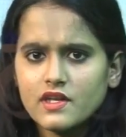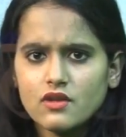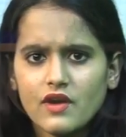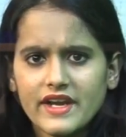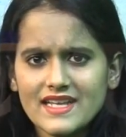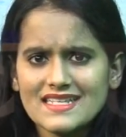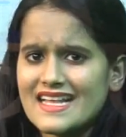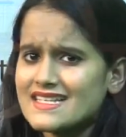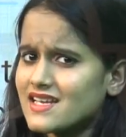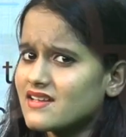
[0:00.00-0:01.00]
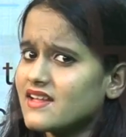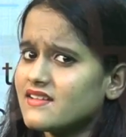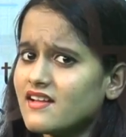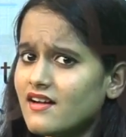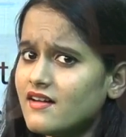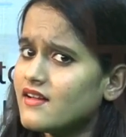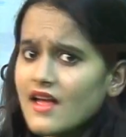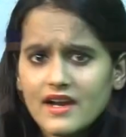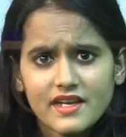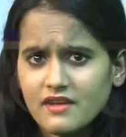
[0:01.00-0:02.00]
we know it is lesser than the
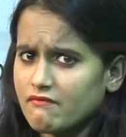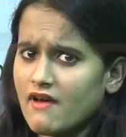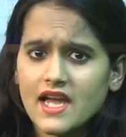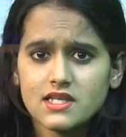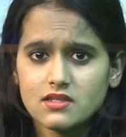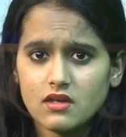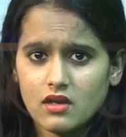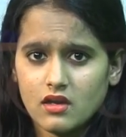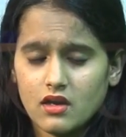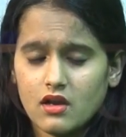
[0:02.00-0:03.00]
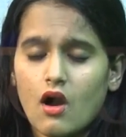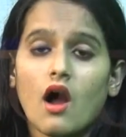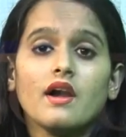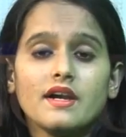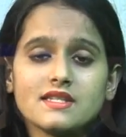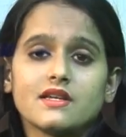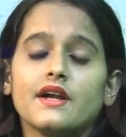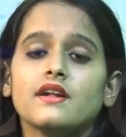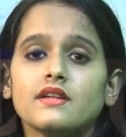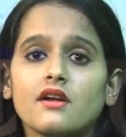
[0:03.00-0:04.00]
divisor, or it is
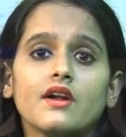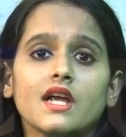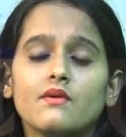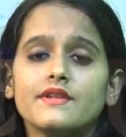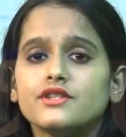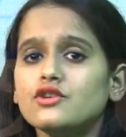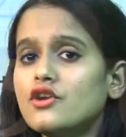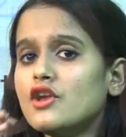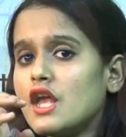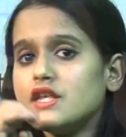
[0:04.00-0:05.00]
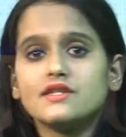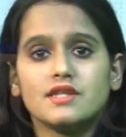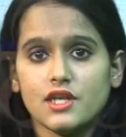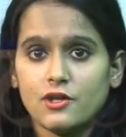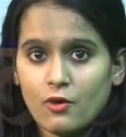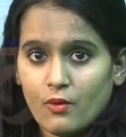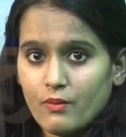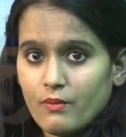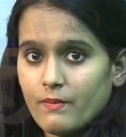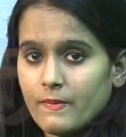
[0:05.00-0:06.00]
greater than or equals to 0.
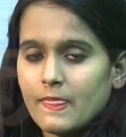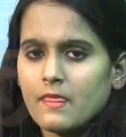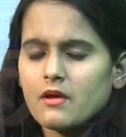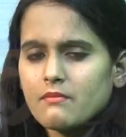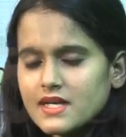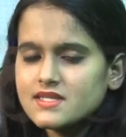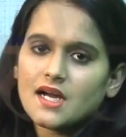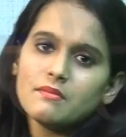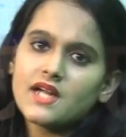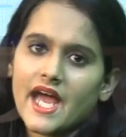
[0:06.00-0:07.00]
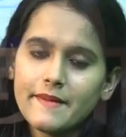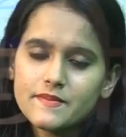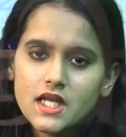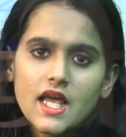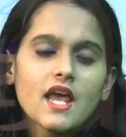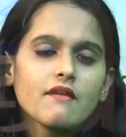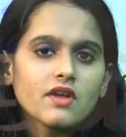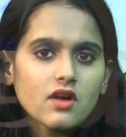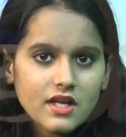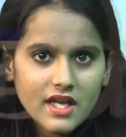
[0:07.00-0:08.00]
But sometimes we
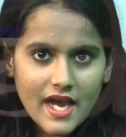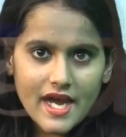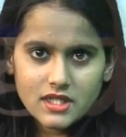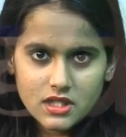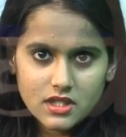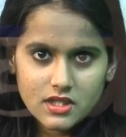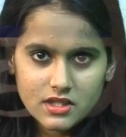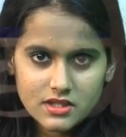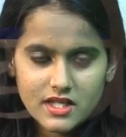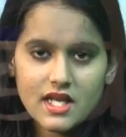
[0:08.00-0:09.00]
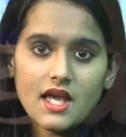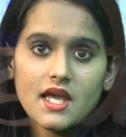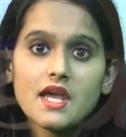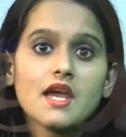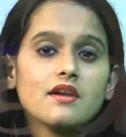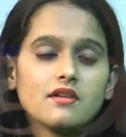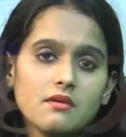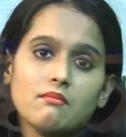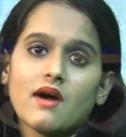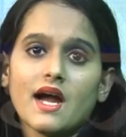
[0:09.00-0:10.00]
are going to get the
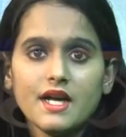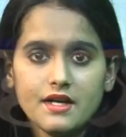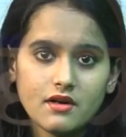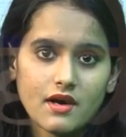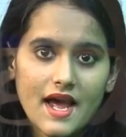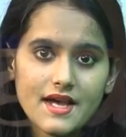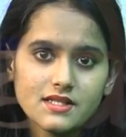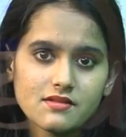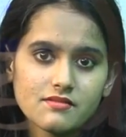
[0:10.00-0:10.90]
remainder as